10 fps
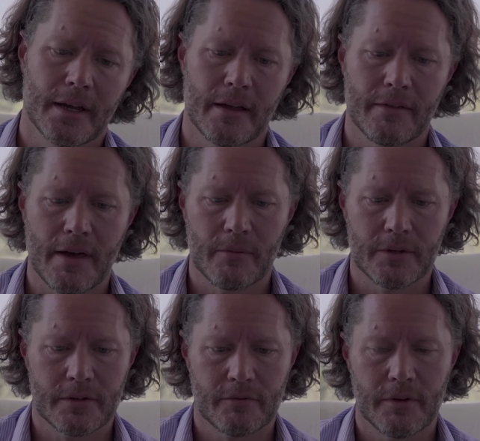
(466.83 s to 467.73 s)
That
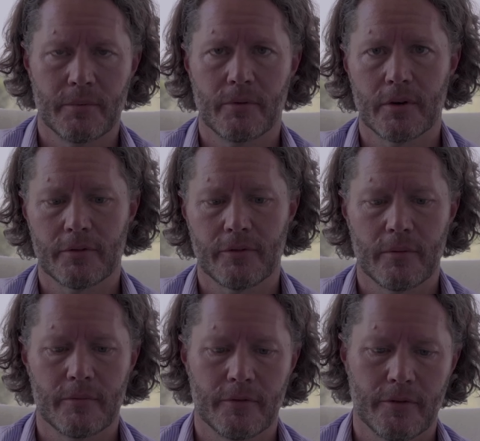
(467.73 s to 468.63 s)
was the report
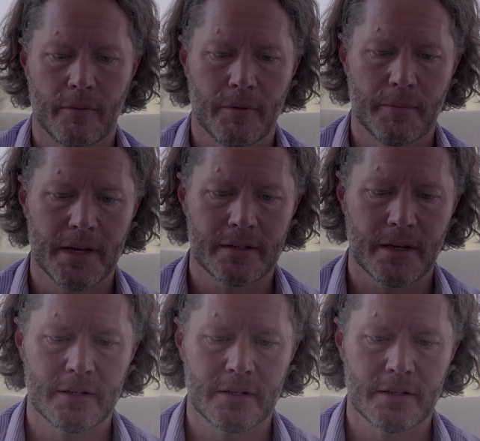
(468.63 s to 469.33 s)
from the BESA